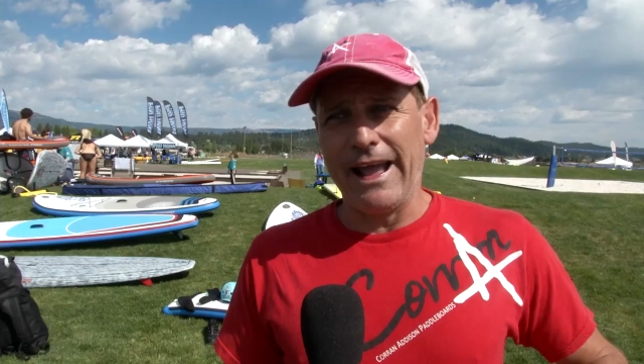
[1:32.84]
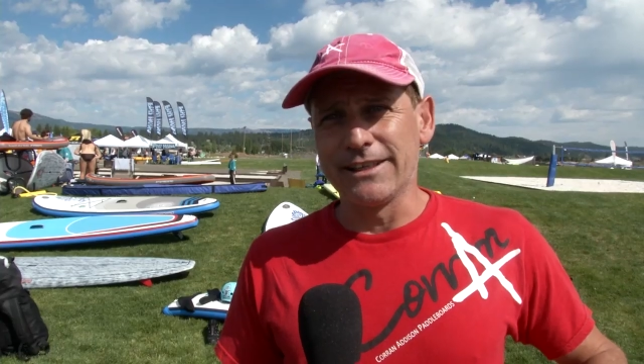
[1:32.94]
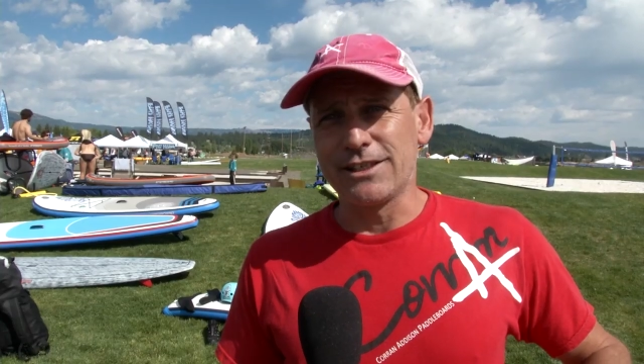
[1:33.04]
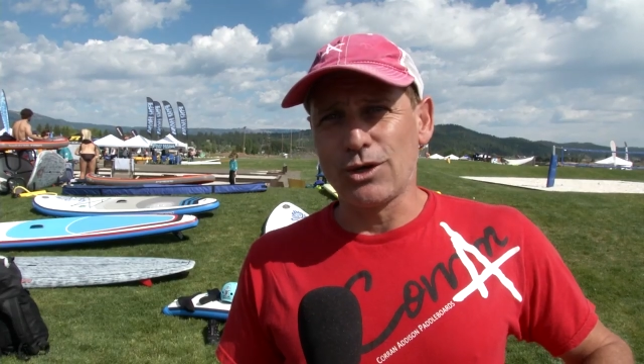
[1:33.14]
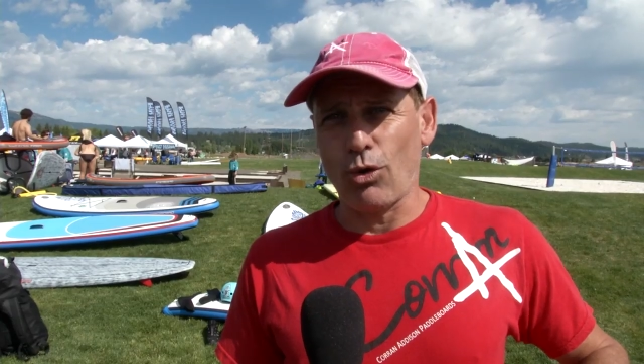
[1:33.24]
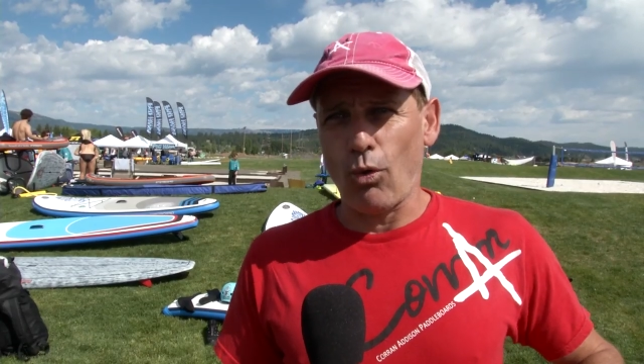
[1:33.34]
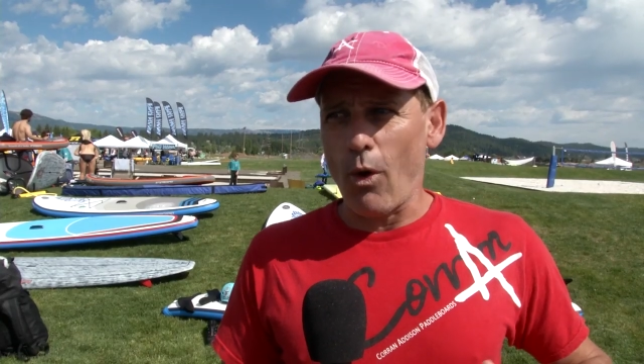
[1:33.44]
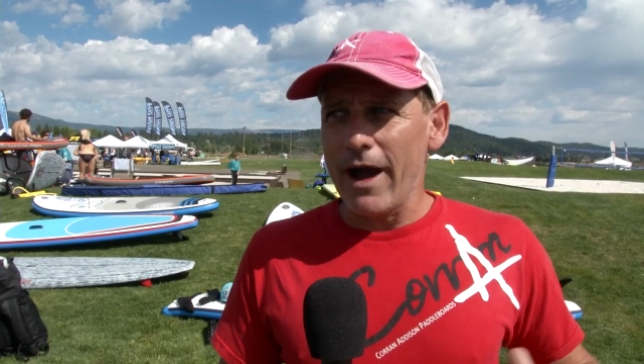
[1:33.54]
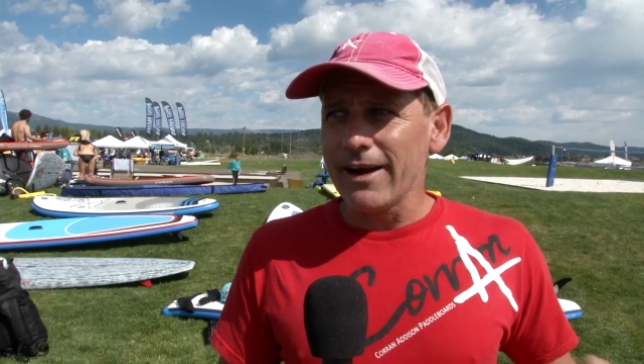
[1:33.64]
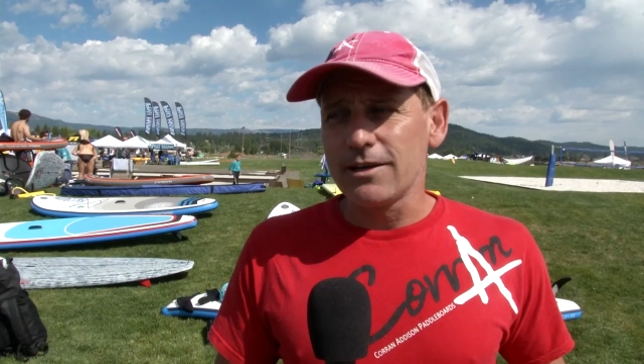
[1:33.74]
It's
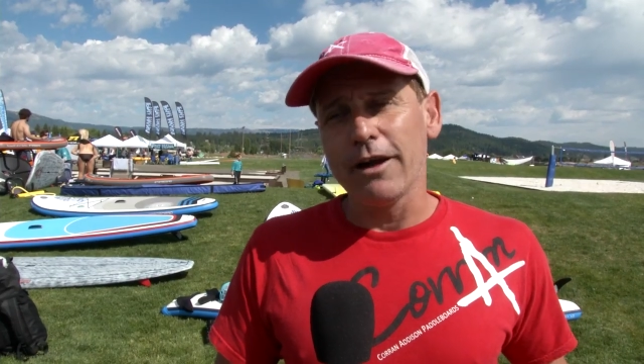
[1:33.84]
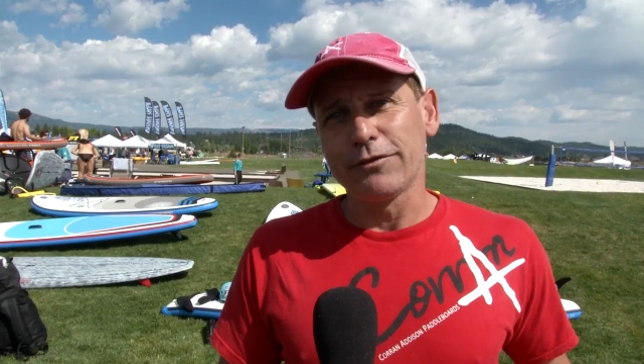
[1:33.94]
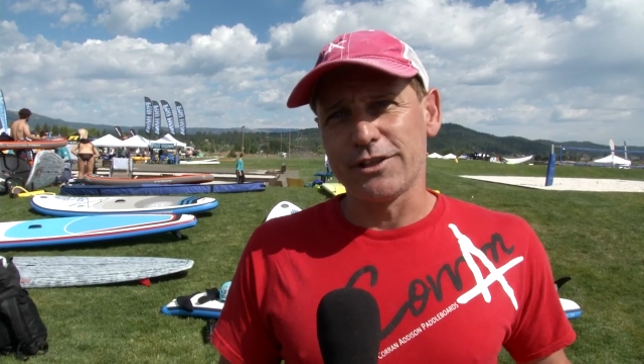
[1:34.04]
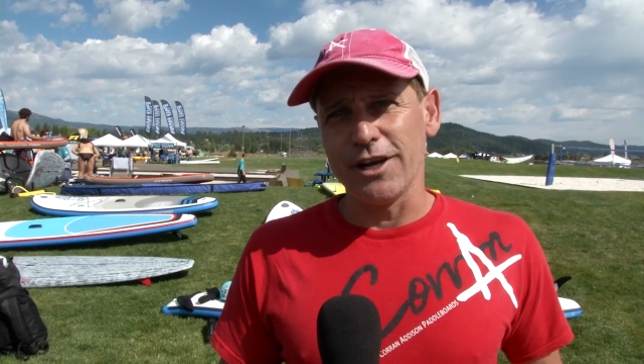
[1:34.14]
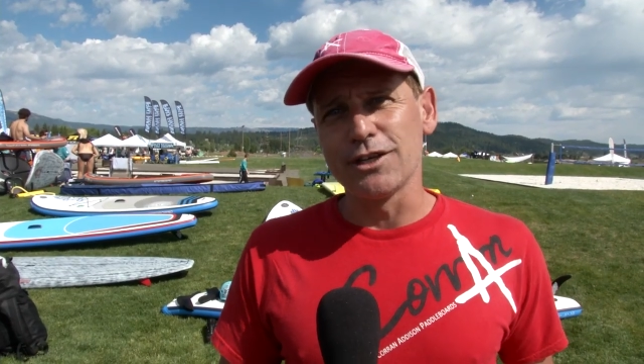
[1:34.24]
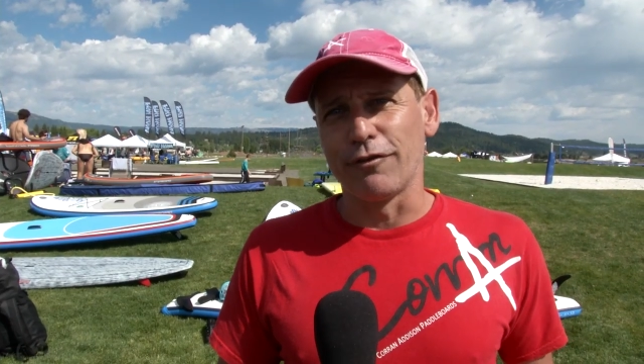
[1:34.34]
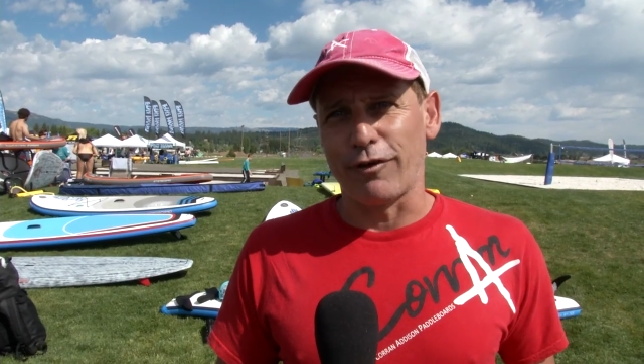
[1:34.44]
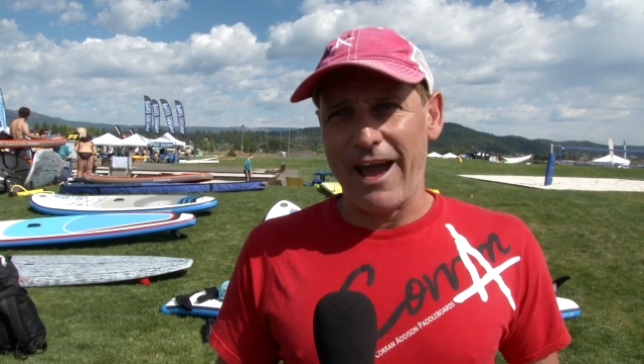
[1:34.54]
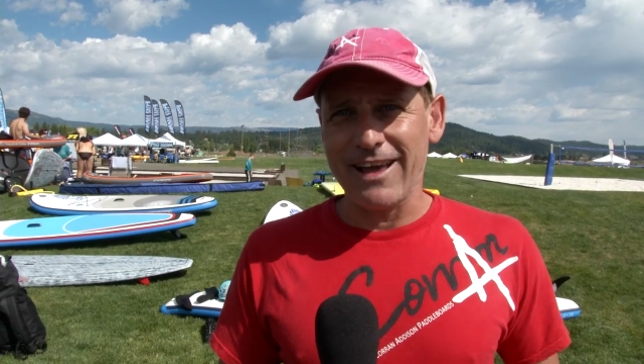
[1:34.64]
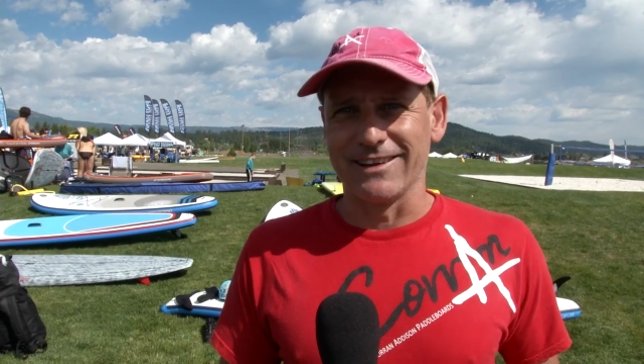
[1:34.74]
quite a tough decision
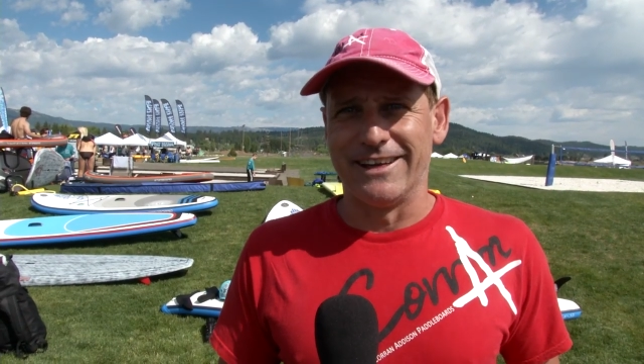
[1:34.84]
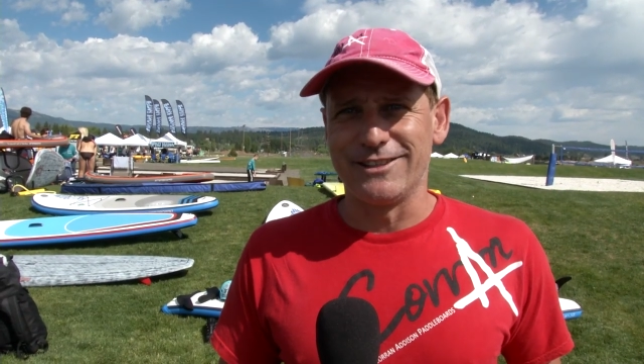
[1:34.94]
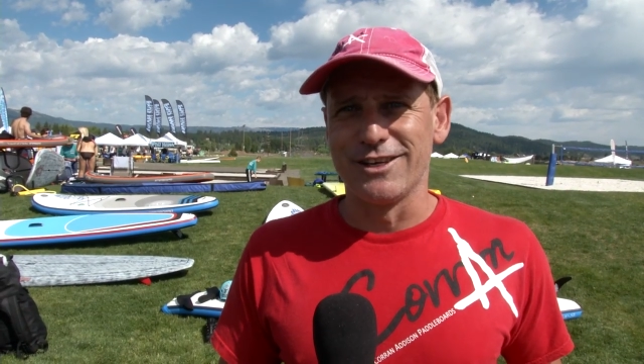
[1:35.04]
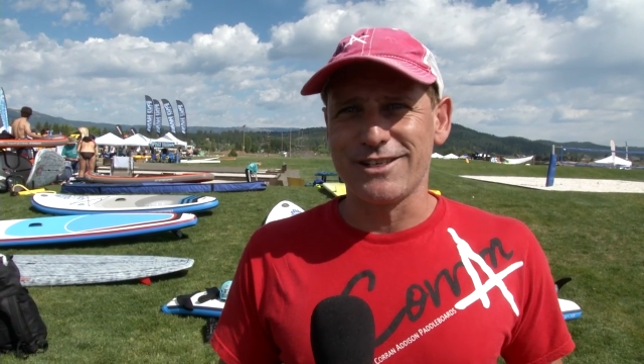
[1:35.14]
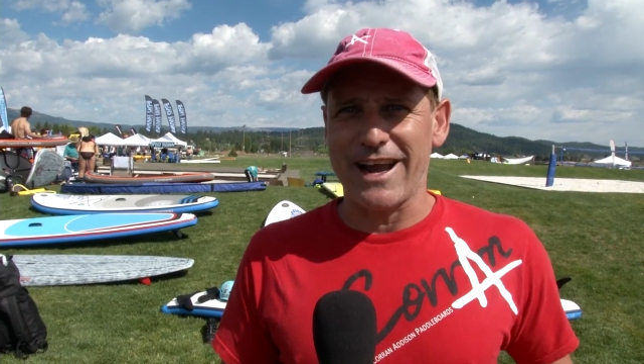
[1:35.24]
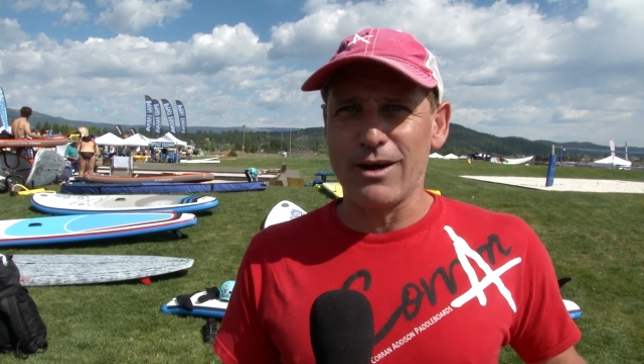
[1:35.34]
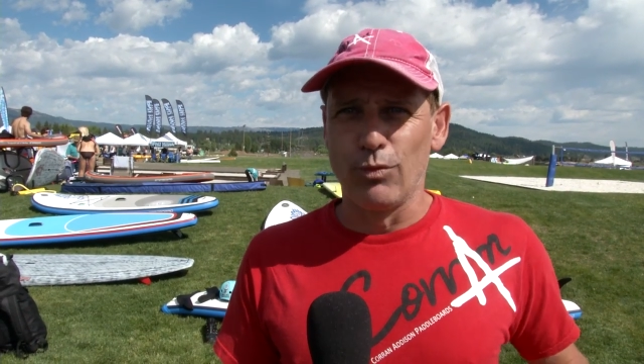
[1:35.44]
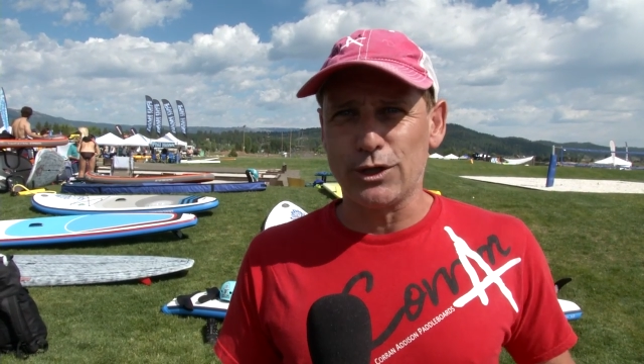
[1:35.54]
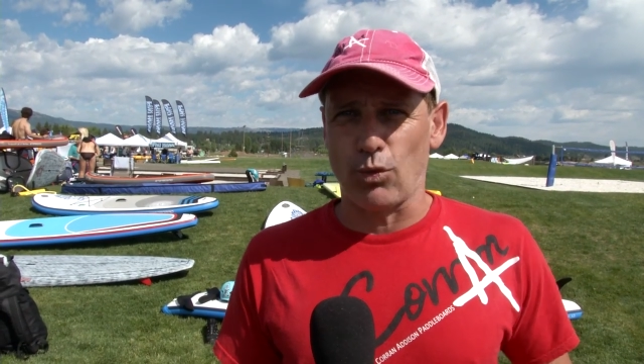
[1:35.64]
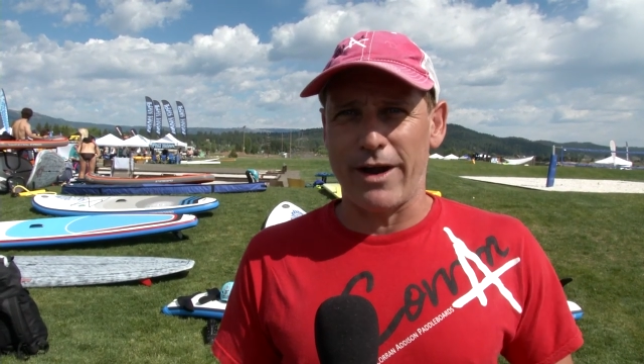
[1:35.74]
for athletes to decide
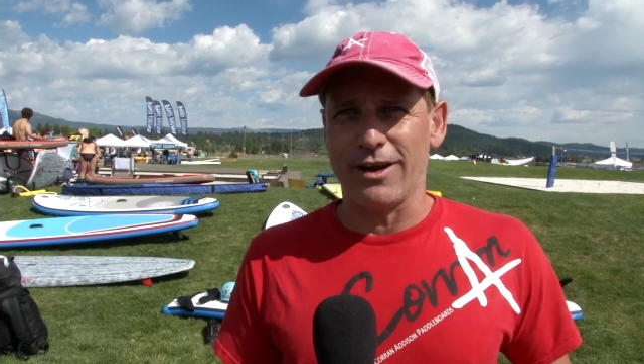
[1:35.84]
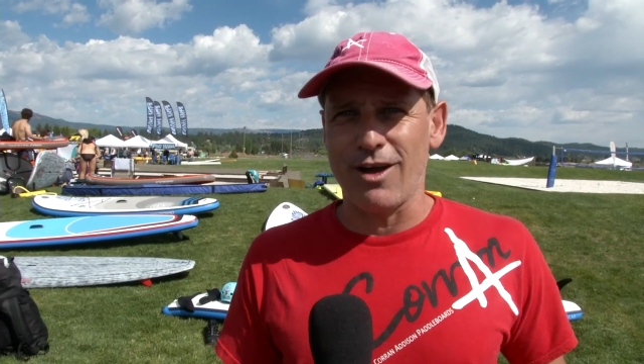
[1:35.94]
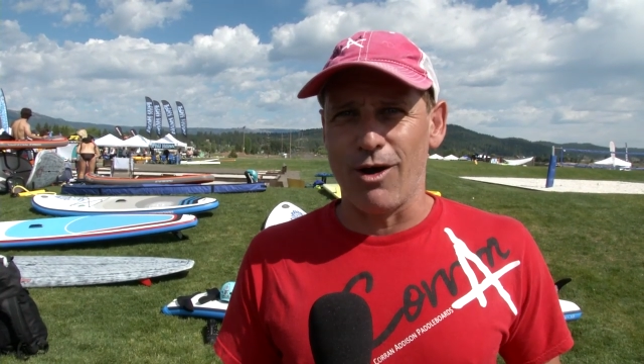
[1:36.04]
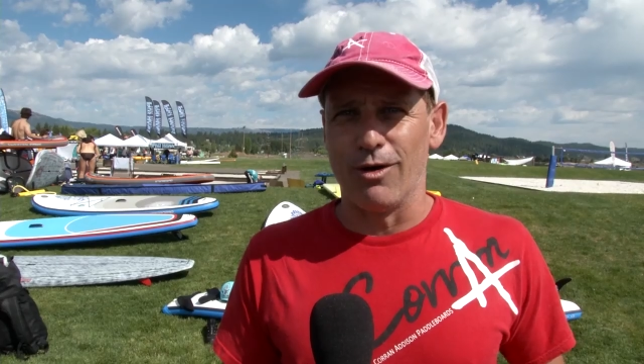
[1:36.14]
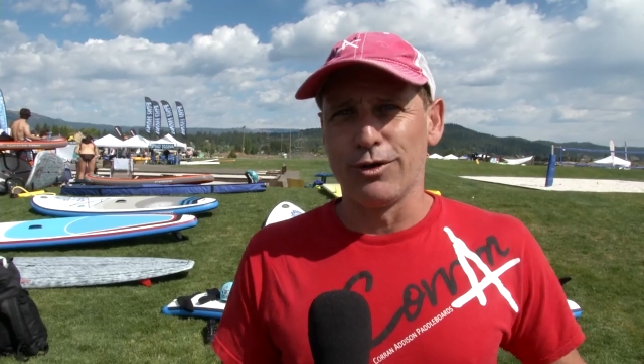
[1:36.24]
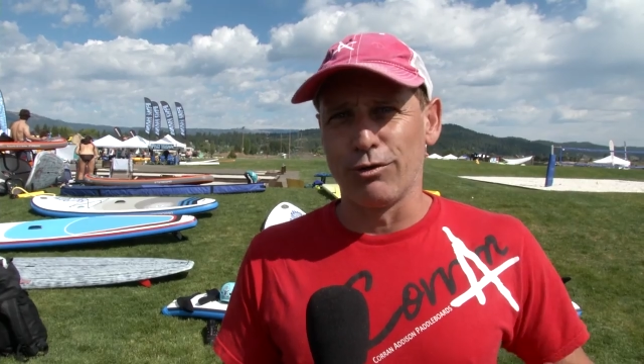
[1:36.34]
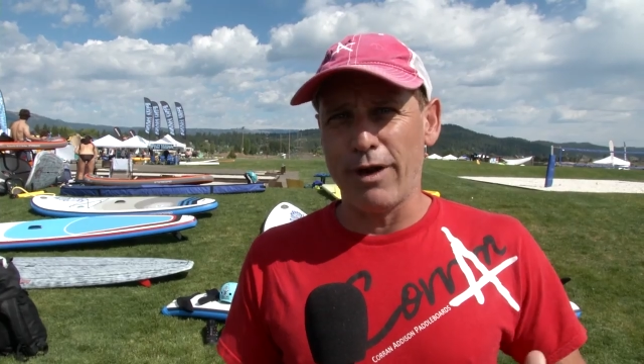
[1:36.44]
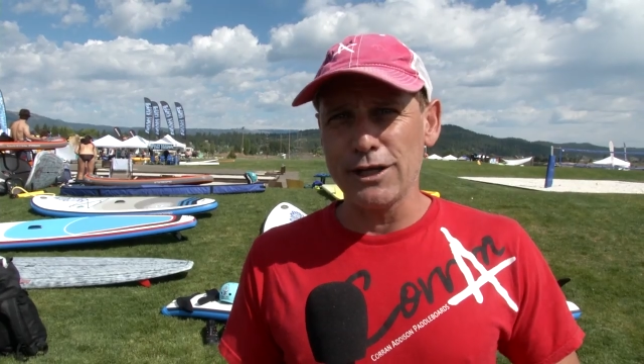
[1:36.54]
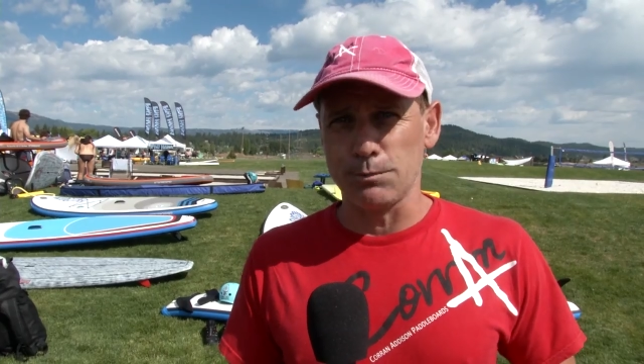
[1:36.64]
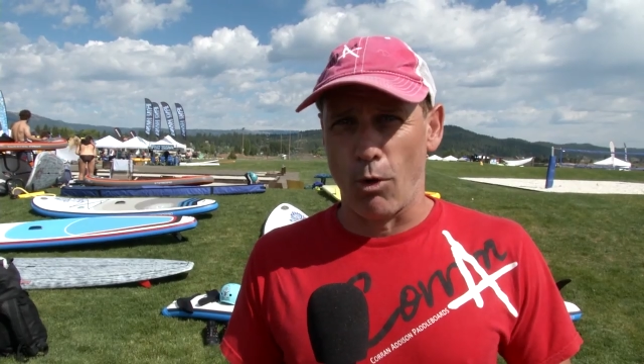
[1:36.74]
which way to go. The race